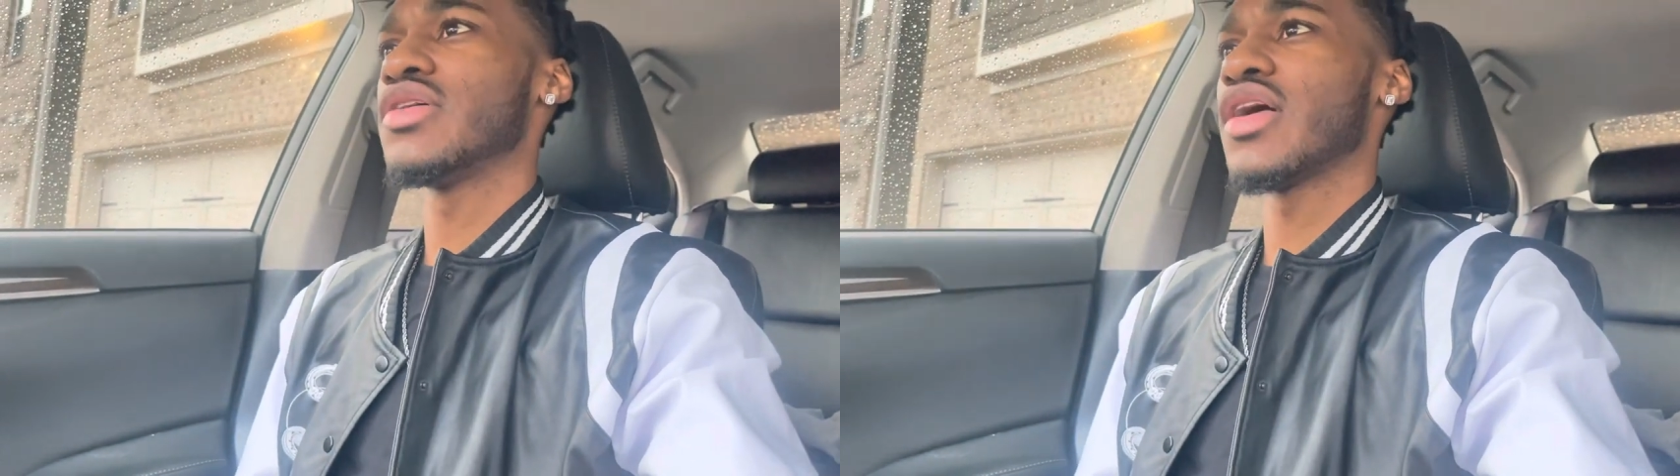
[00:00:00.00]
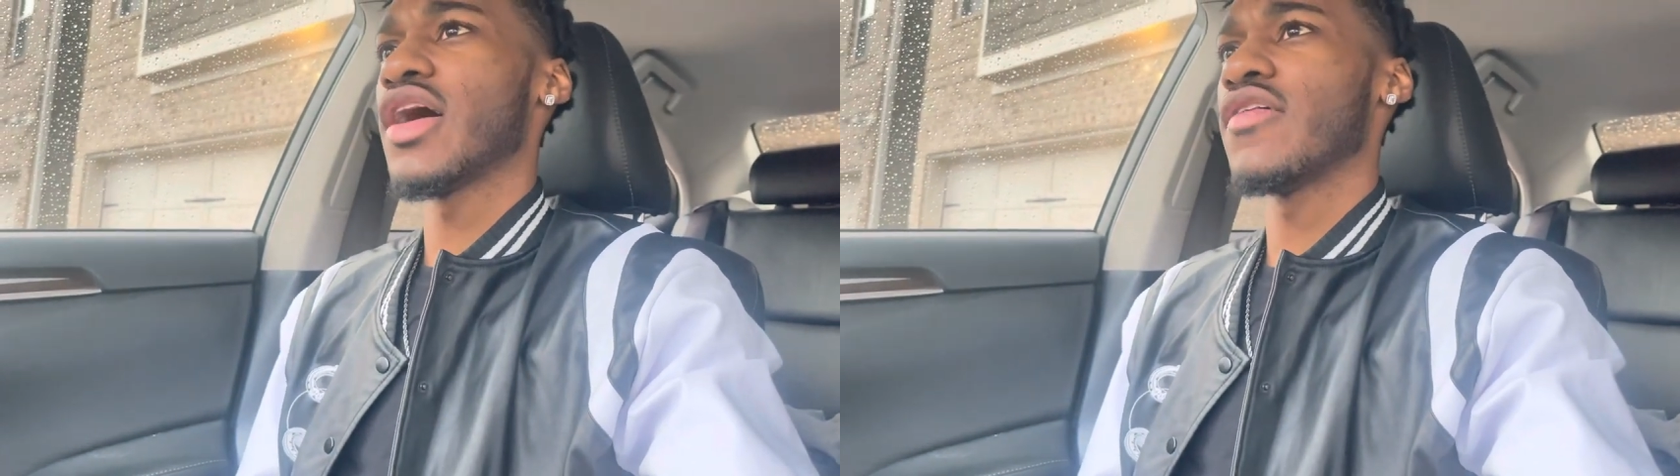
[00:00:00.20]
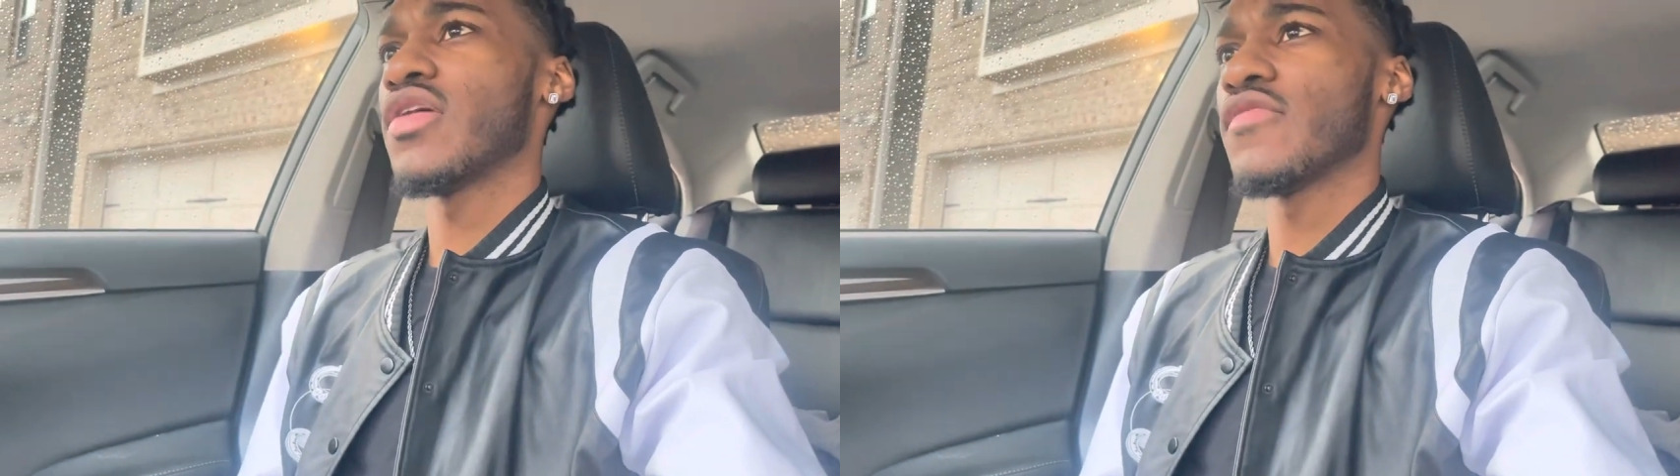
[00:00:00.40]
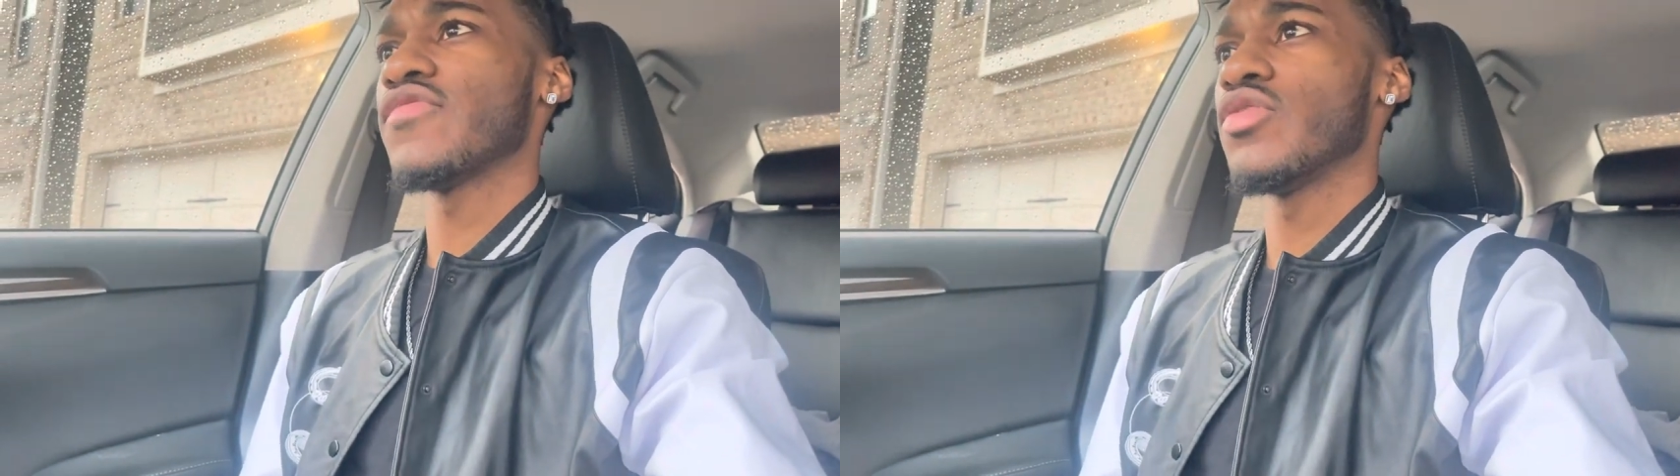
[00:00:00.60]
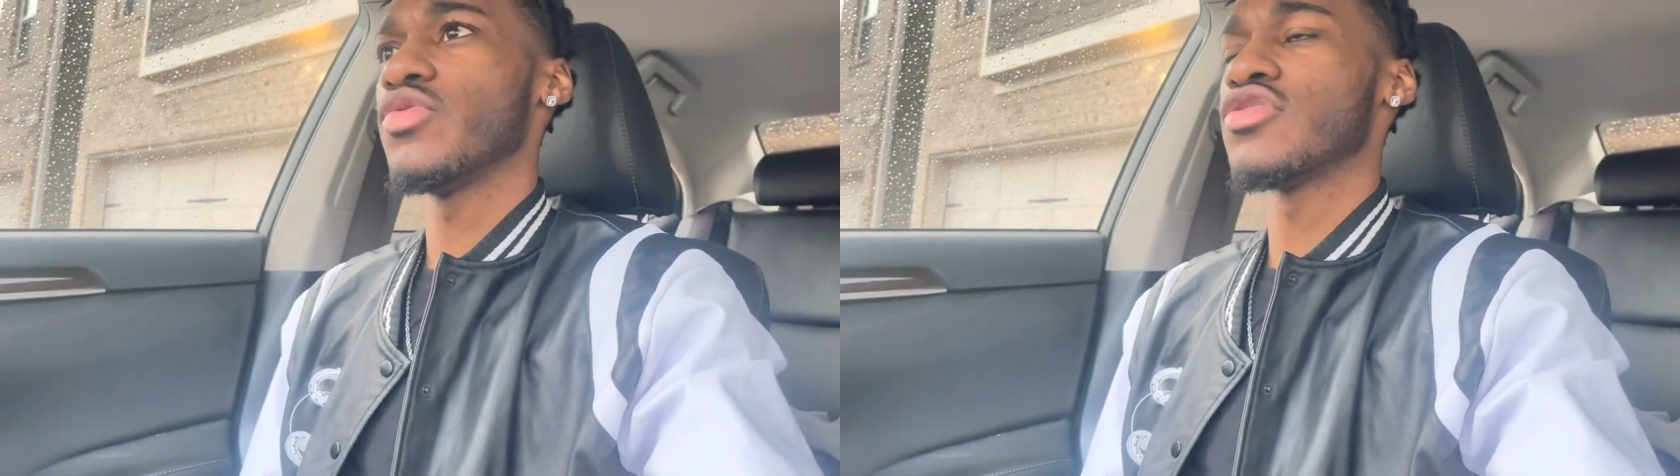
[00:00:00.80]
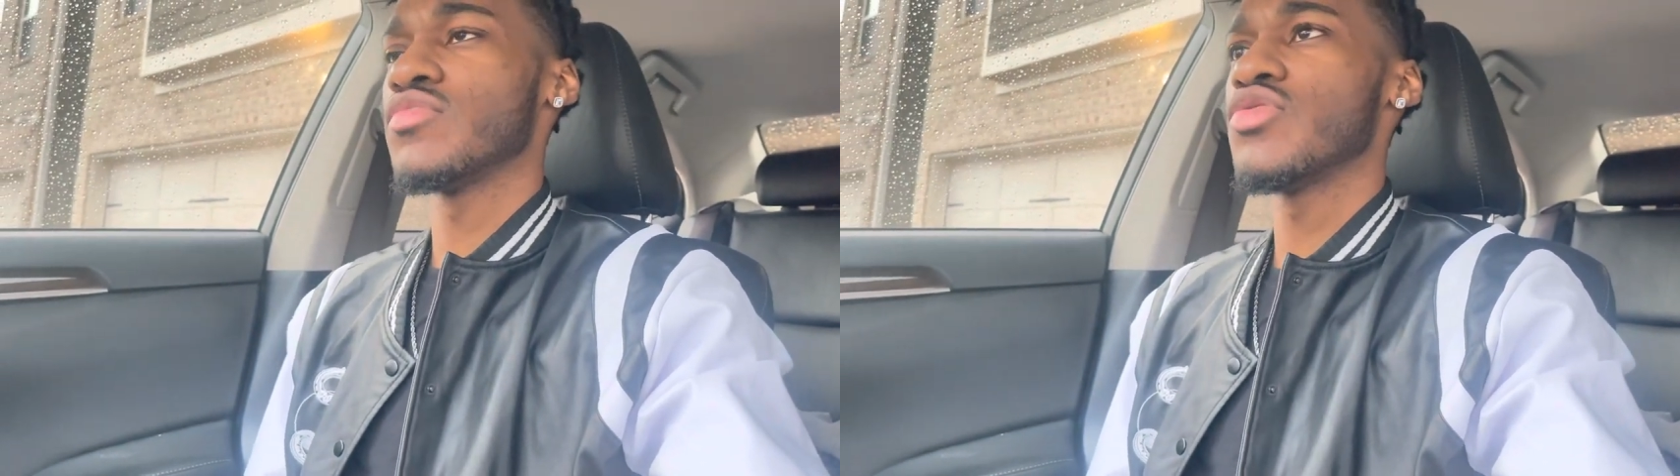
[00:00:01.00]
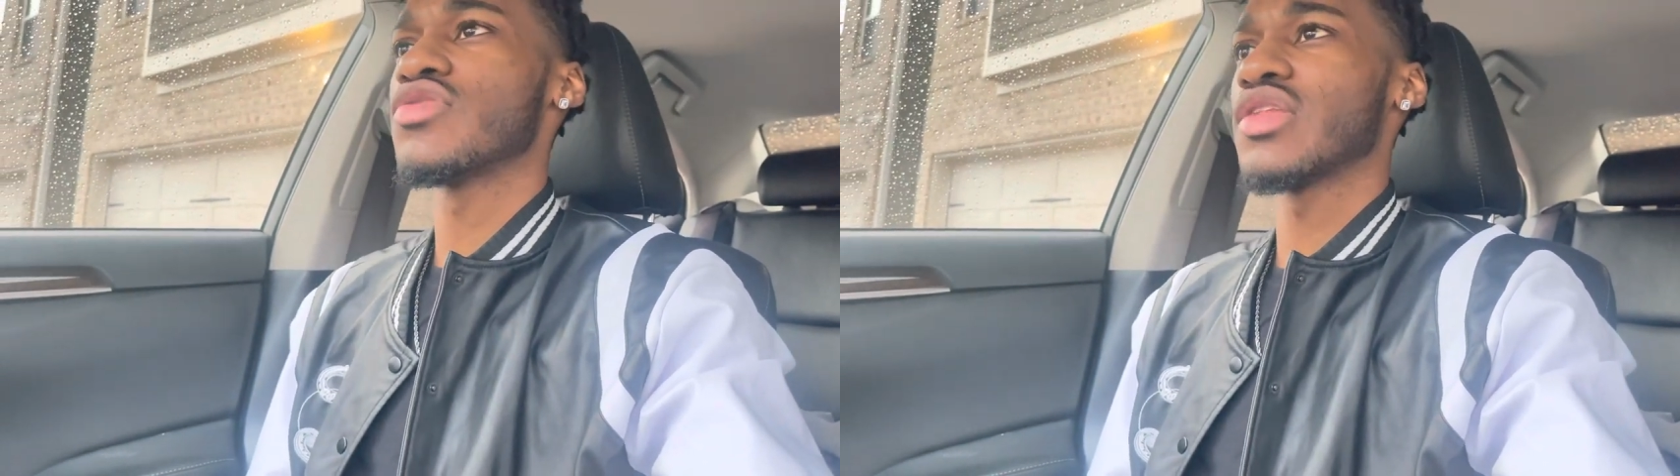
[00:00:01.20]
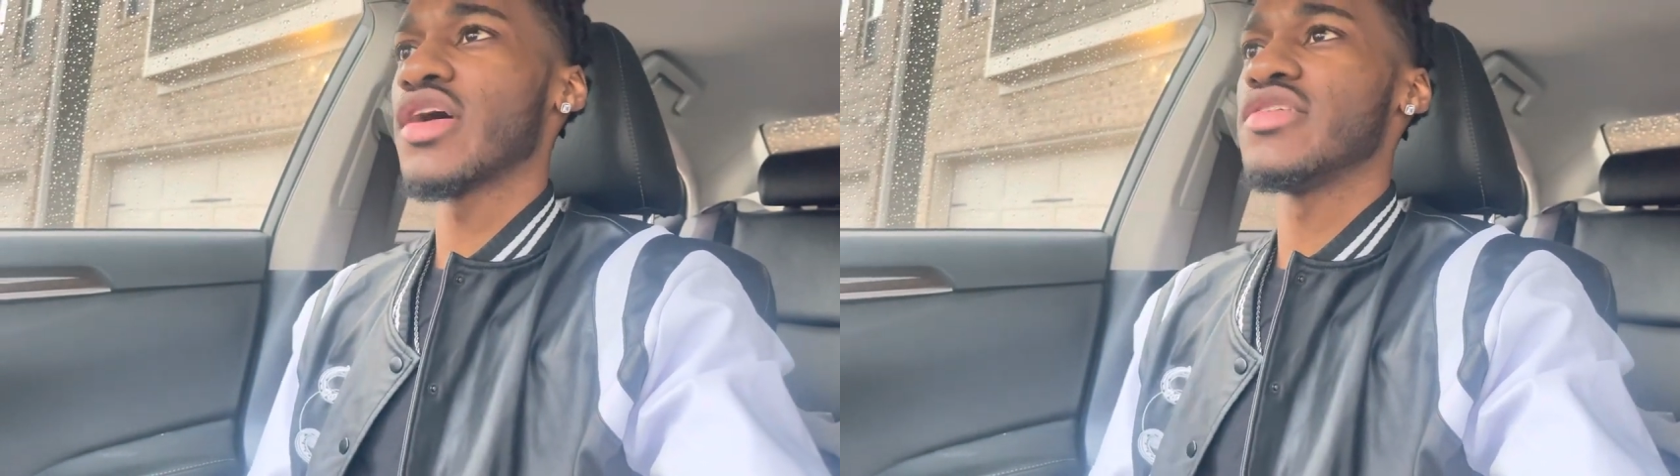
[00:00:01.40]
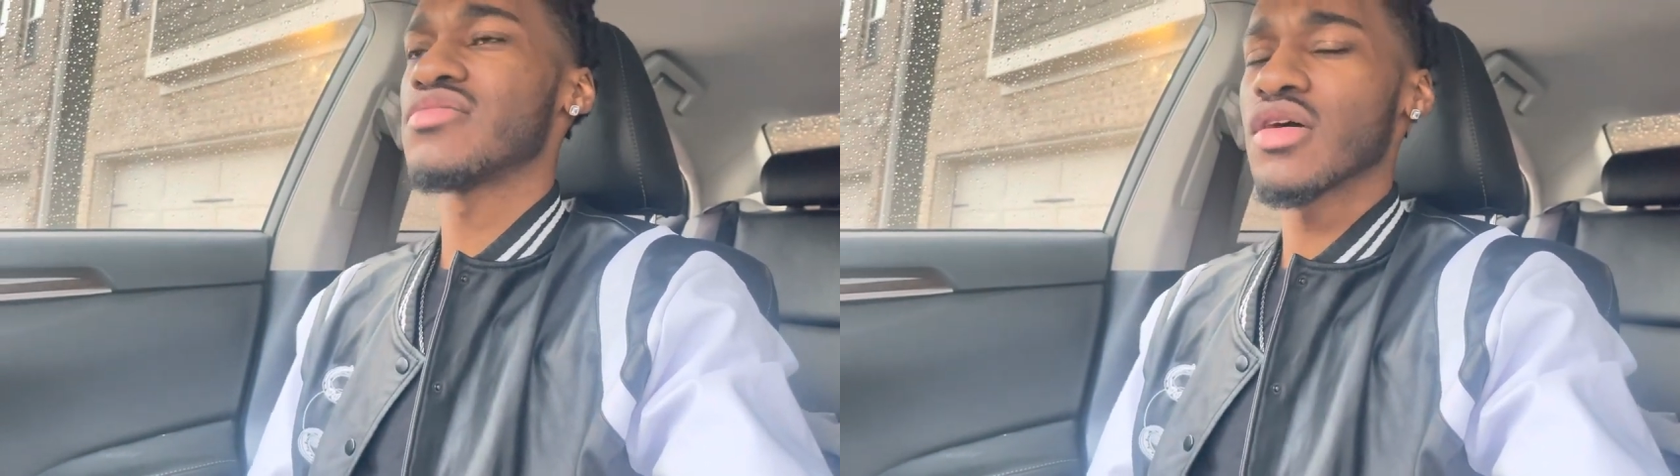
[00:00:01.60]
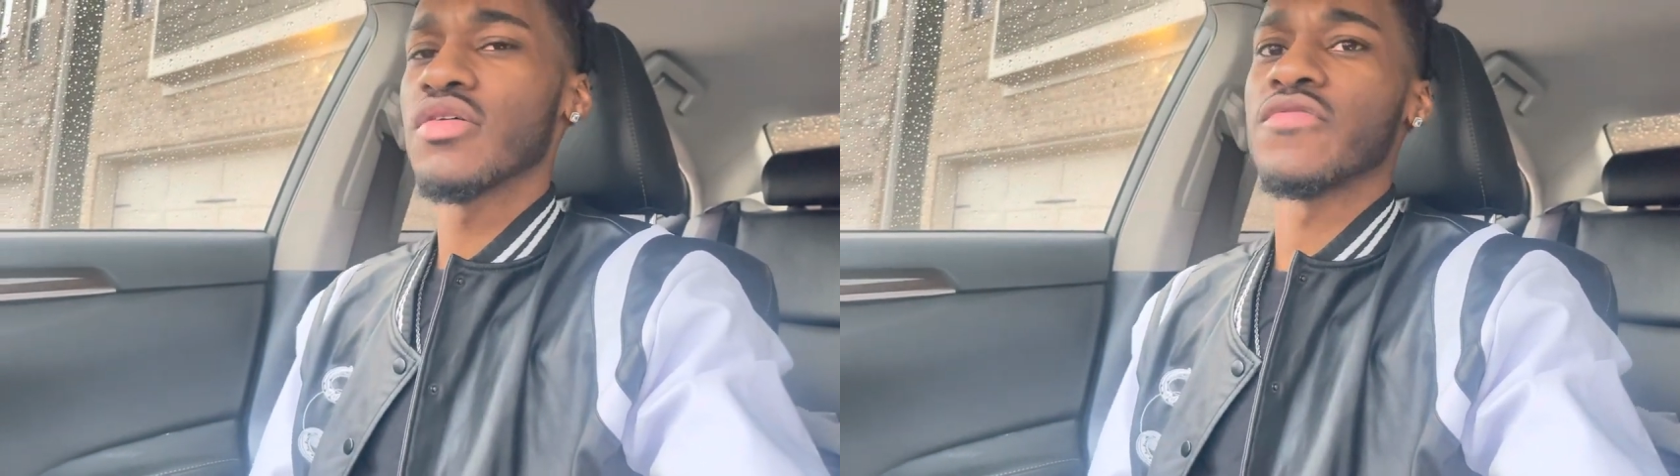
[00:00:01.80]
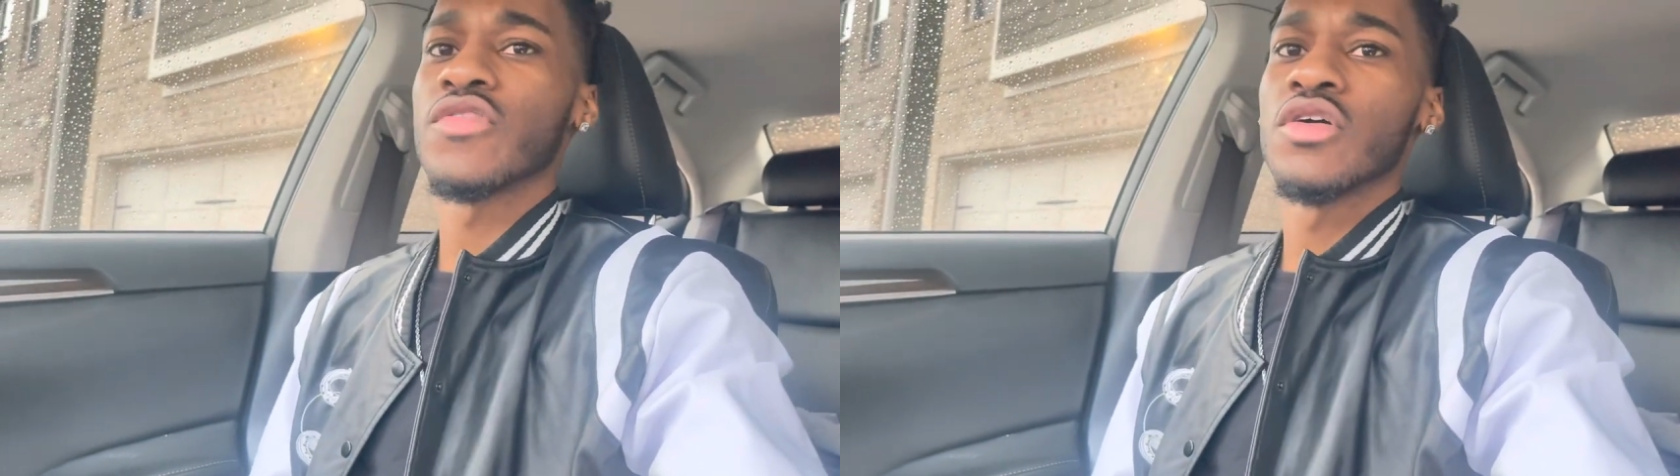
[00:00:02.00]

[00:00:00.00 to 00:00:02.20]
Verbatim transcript: Like I, I fuck with his music. Like he tough.